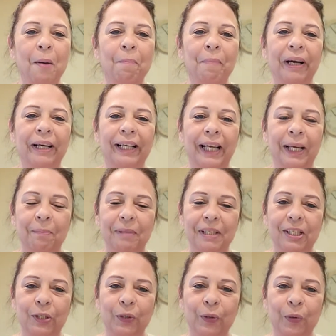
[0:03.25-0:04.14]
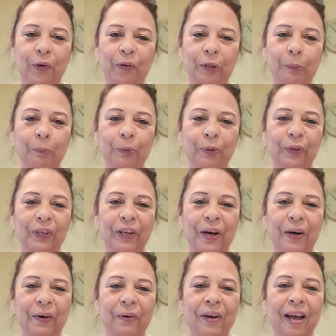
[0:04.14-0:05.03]
My name is Laura
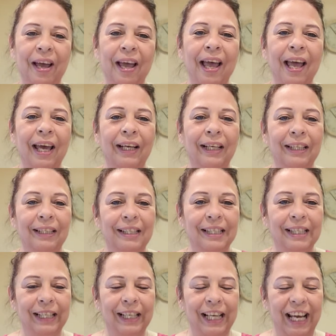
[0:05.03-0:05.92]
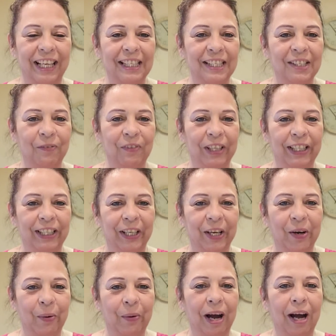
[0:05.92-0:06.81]
Bruno and in today's
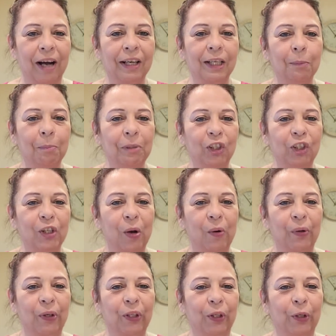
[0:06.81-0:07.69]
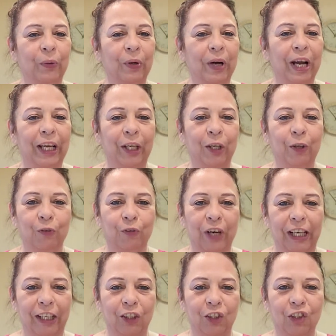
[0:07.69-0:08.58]
video I'm going to be showing you a
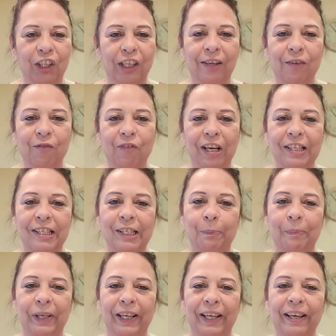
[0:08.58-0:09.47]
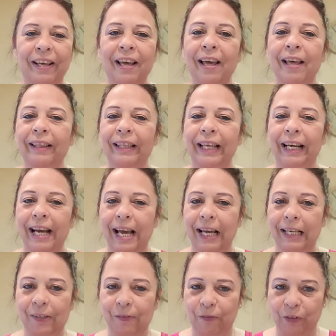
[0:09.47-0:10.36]
great chicken recipe that
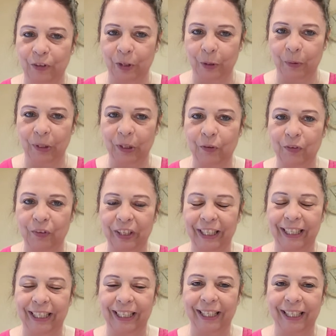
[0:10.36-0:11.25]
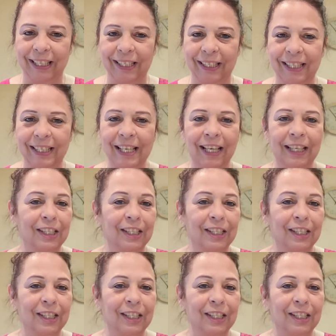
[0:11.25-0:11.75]
has few ingredients,